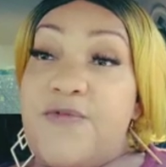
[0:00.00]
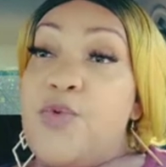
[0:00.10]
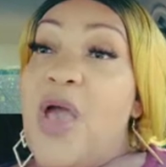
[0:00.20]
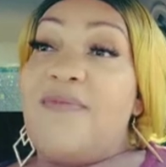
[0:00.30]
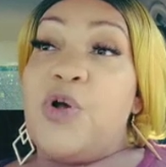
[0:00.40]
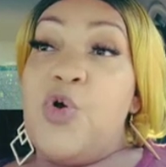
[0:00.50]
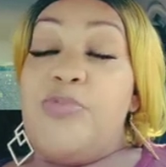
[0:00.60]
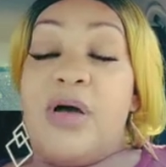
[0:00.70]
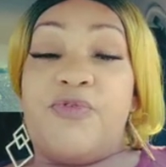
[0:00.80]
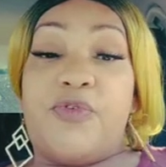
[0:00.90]
If you have a
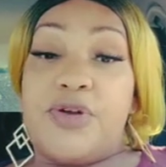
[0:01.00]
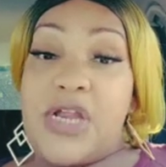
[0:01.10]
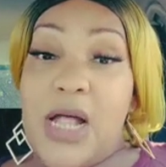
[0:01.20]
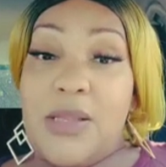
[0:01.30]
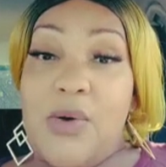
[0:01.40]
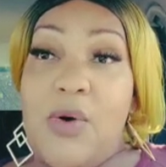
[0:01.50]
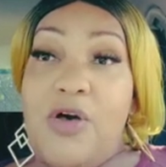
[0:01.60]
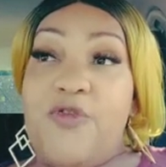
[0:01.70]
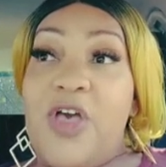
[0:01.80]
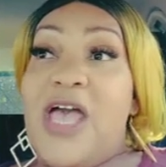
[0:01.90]
coupon for $1
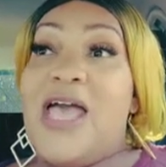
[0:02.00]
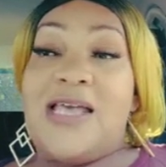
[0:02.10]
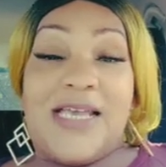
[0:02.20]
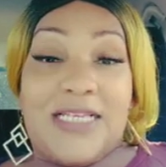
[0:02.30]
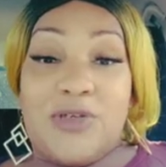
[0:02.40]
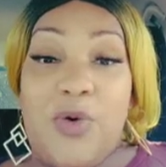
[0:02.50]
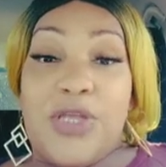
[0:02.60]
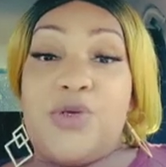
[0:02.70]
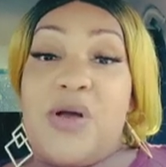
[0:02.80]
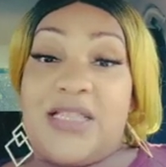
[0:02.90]
off, guess
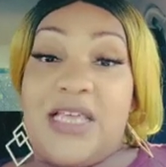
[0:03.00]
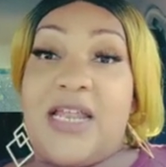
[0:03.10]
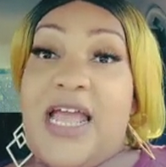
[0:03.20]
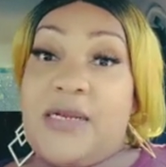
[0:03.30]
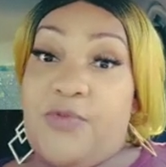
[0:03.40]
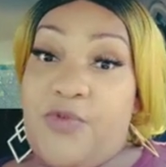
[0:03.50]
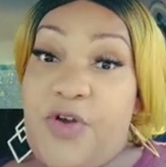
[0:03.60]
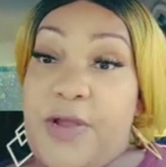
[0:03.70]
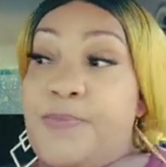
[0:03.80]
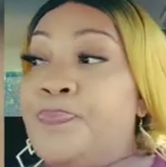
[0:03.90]
what? You got that item
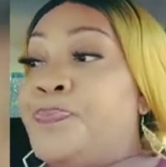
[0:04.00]
free.